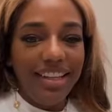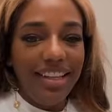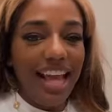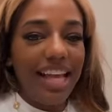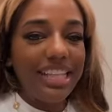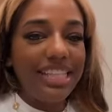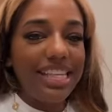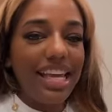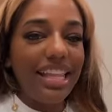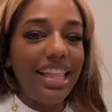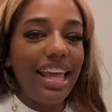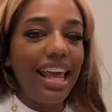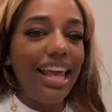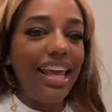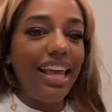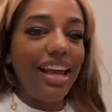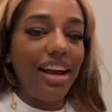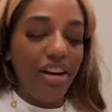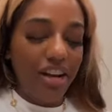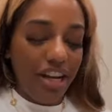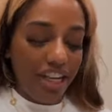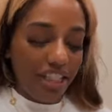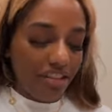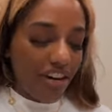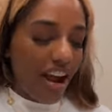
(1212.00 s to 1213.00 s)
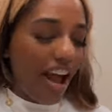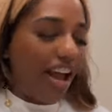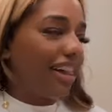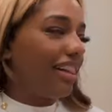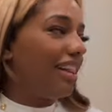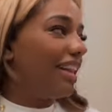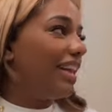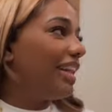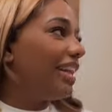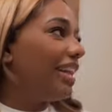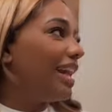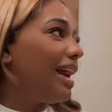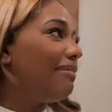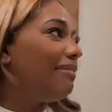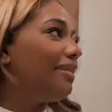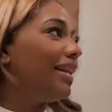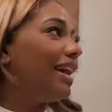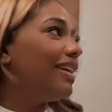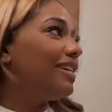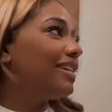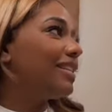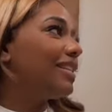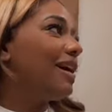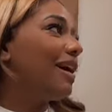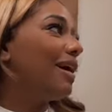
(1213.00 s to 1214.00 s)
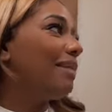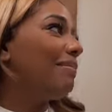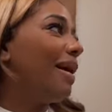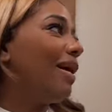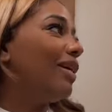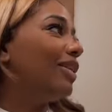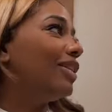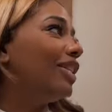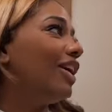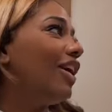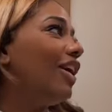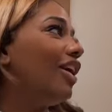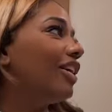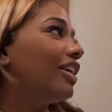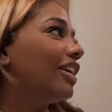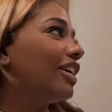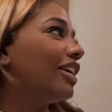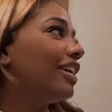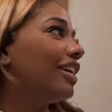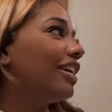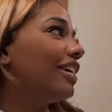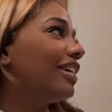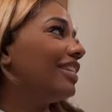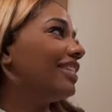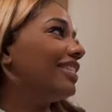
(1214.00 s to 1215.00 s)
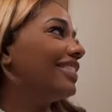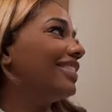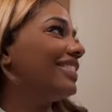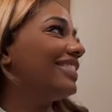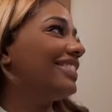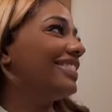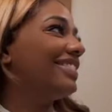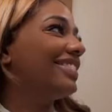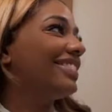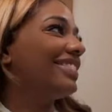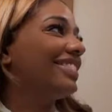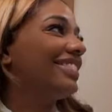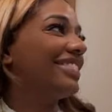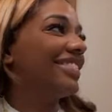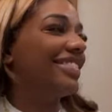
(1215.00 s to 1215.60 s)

They said, there he go. He's trying to clean it up now. I'm talking about longer. All